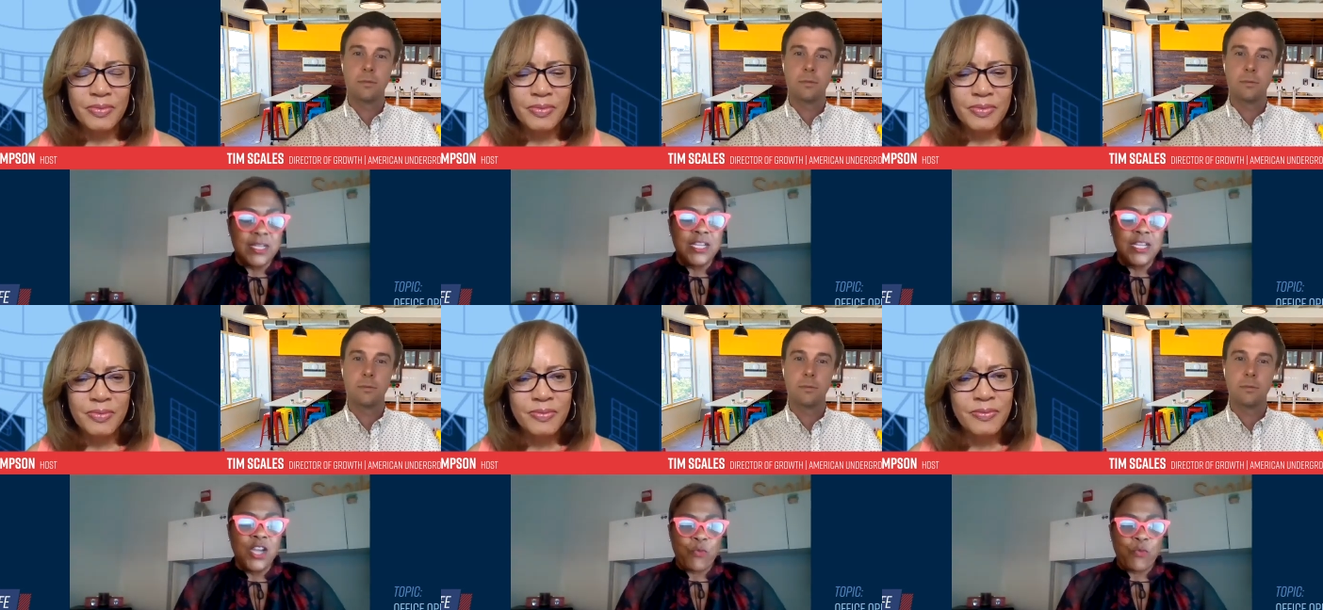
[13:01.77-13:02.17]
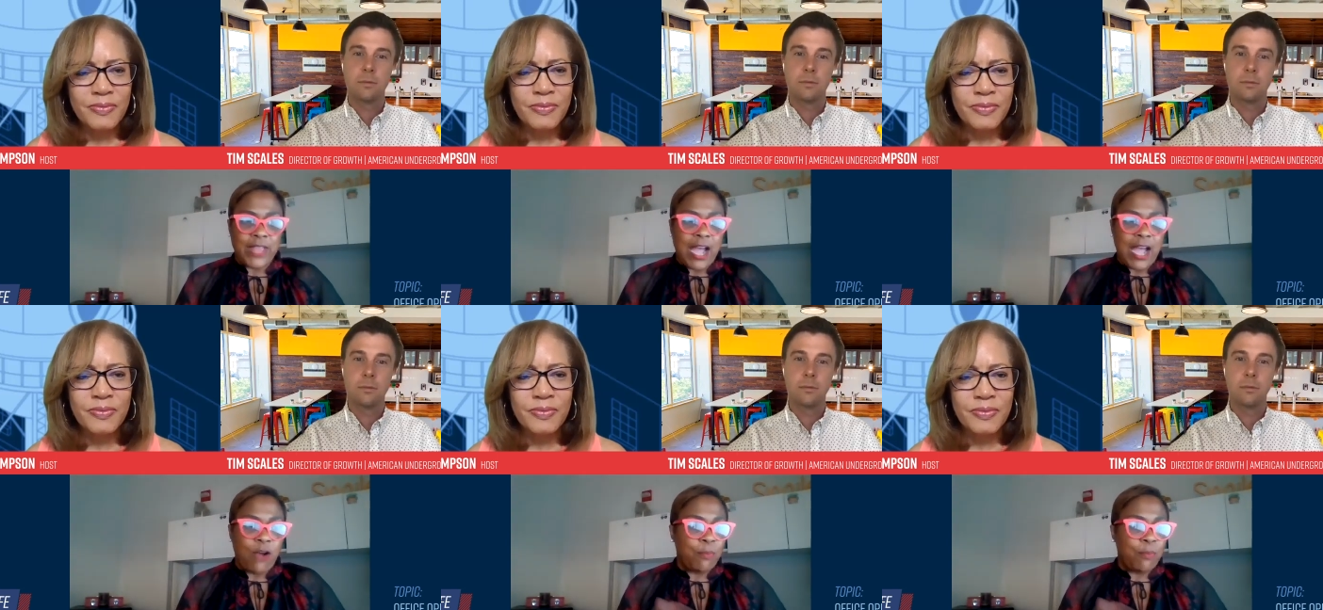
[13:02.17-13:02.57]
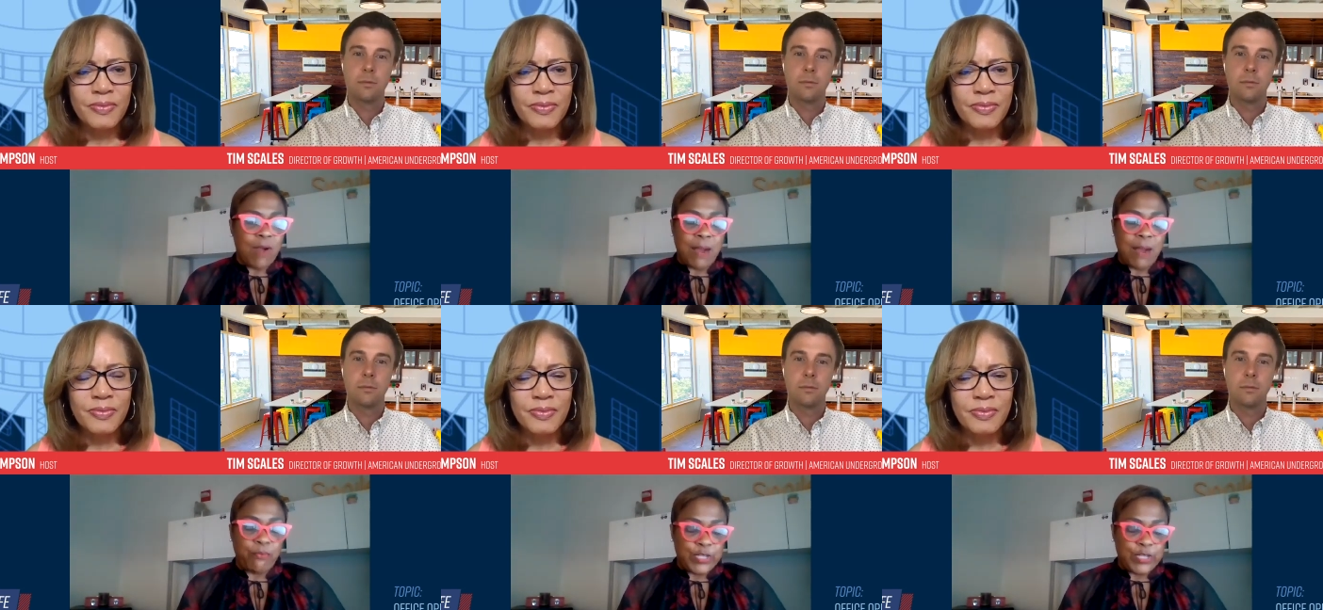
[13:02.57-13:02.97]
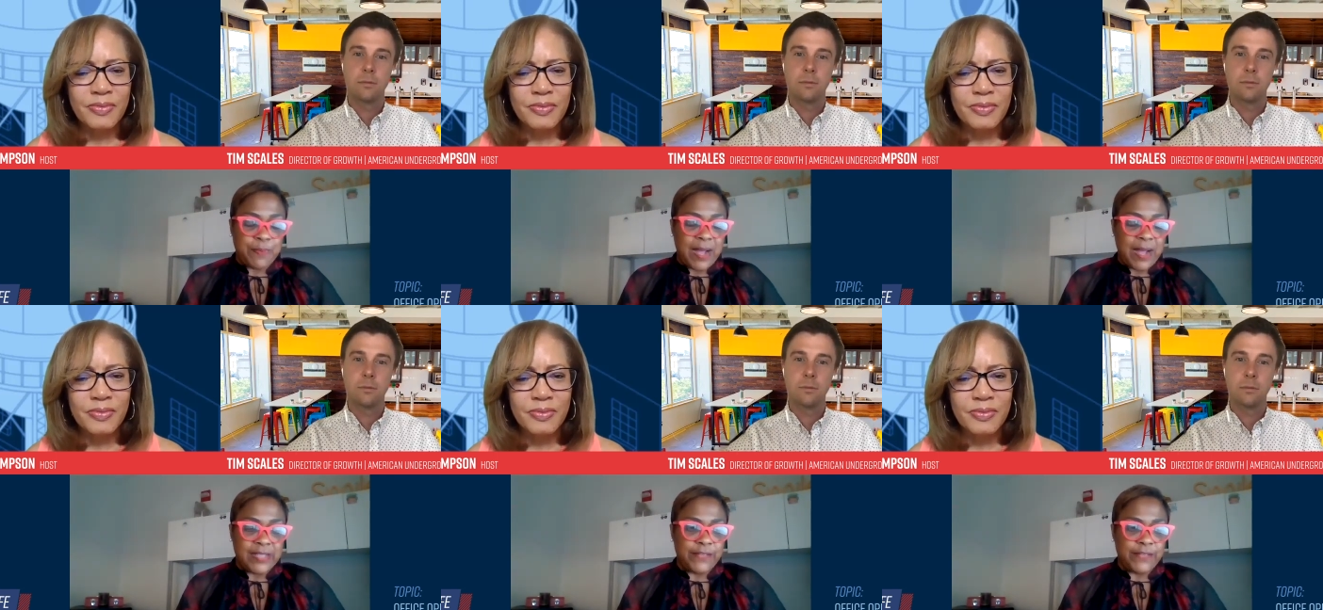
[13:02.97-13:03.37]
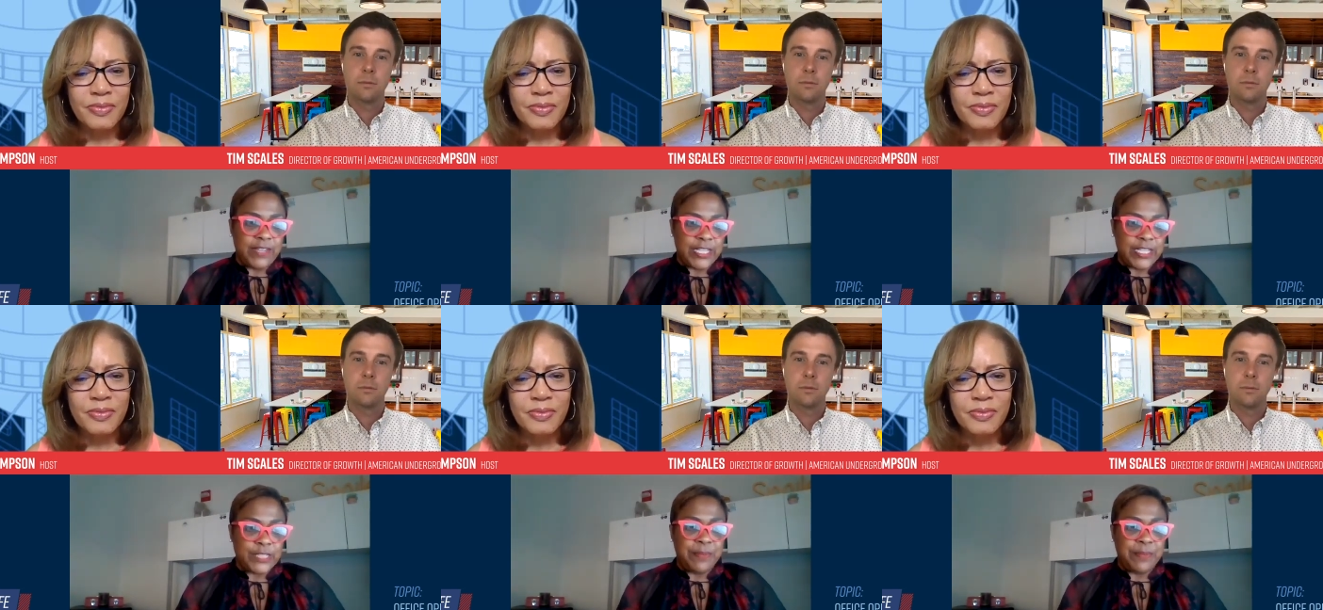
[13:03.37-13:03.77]
Speaker 1: with our prompt responsiveness,
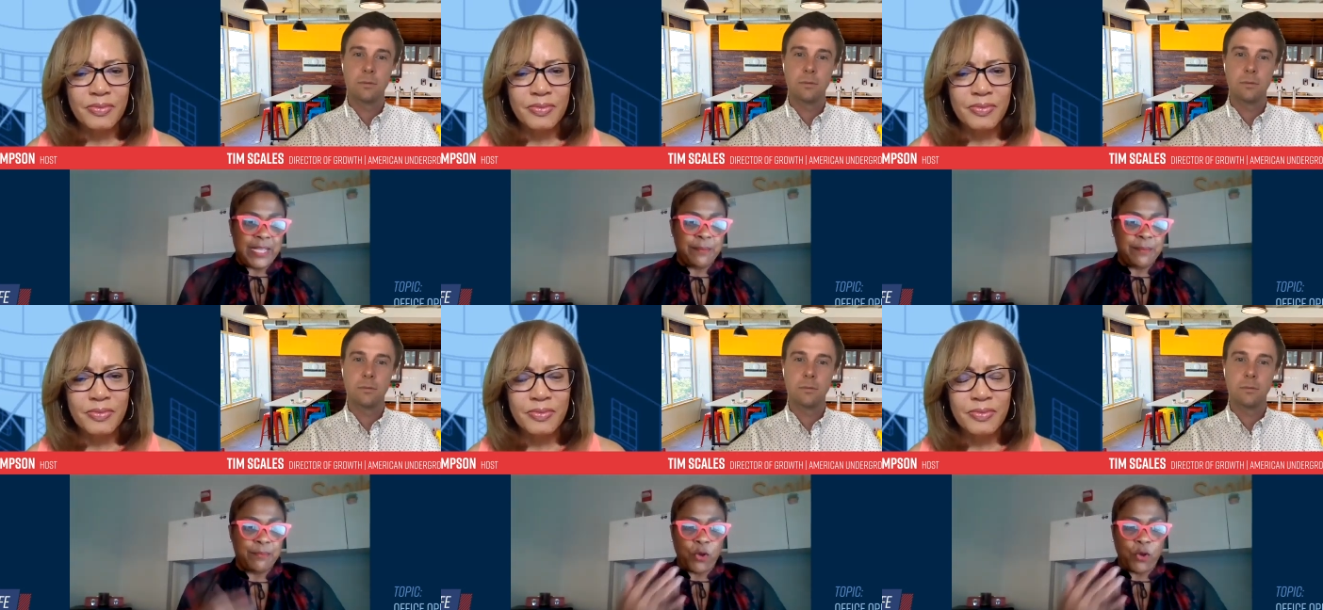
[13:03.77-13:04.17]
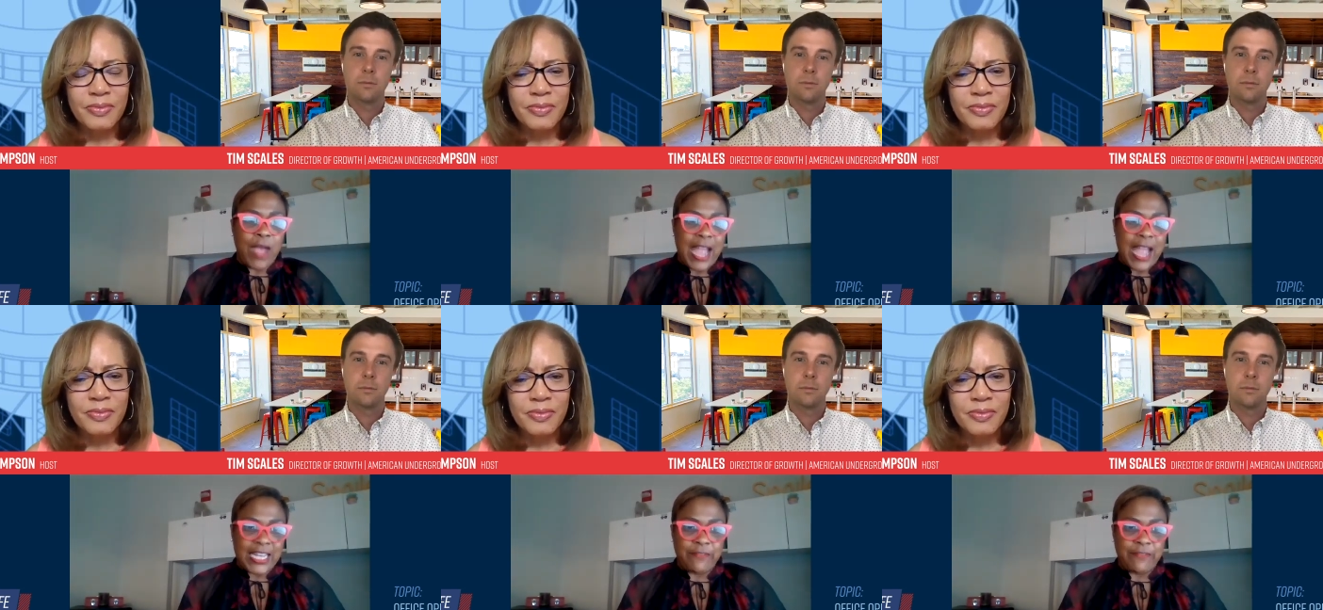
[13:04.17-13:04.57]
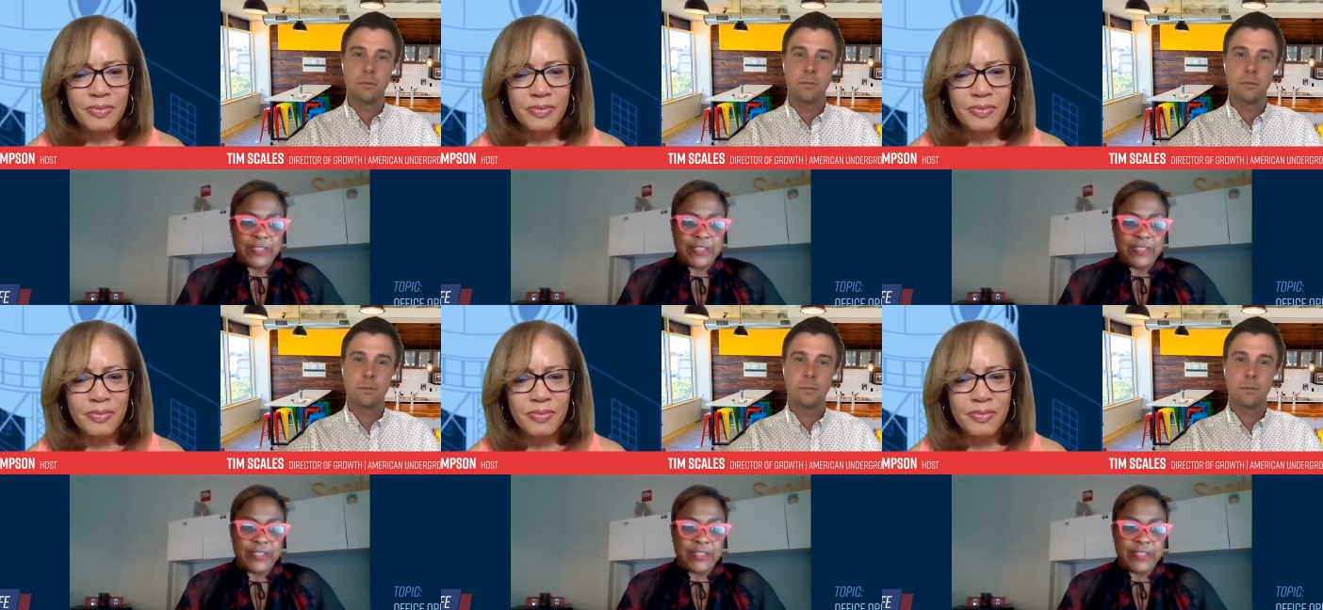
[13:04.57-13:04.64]
being proactive as